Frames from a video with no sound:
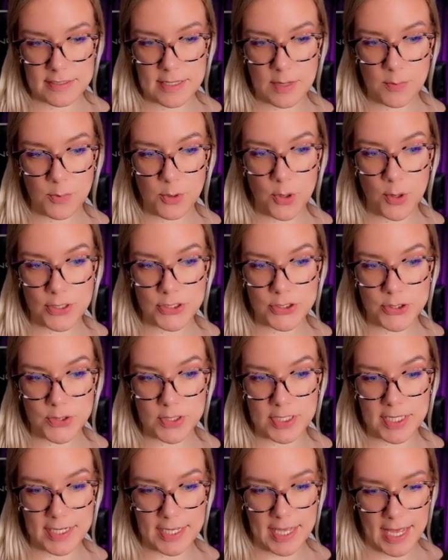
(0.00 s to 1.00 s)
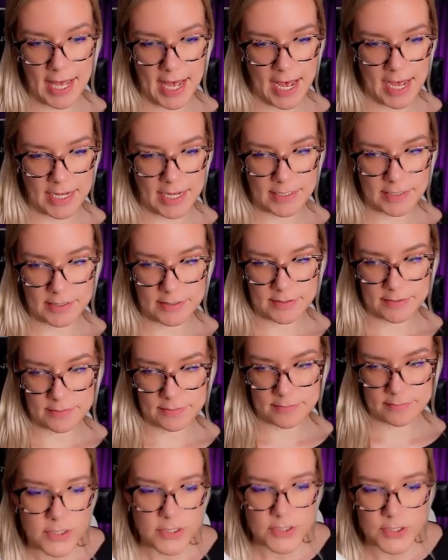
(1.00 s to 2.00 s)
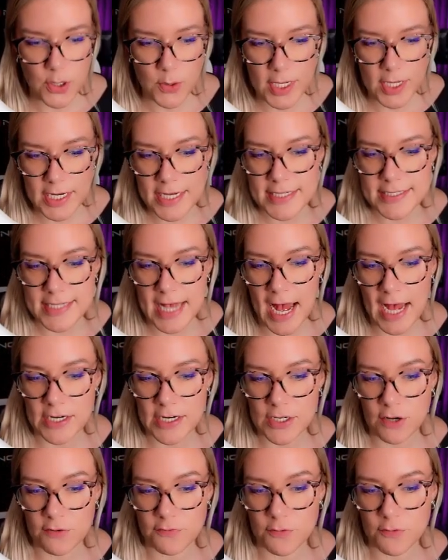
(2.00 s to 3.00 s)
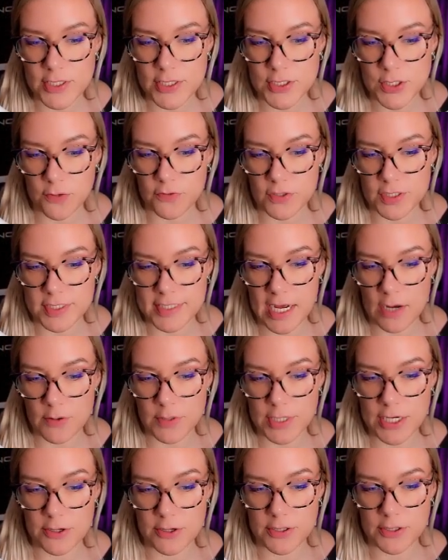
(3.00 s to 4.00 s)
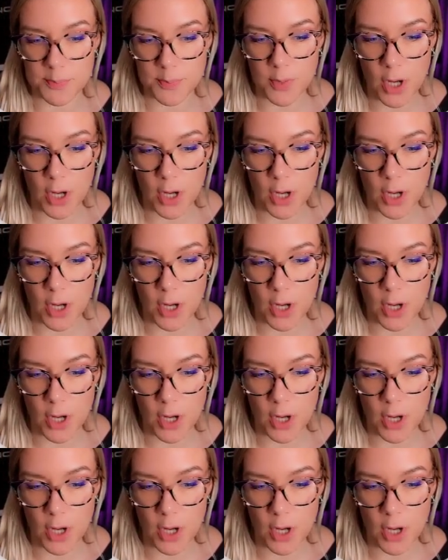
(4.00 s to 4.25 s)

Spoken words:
Then we're going to click Add. So it has added our voiceover down here at the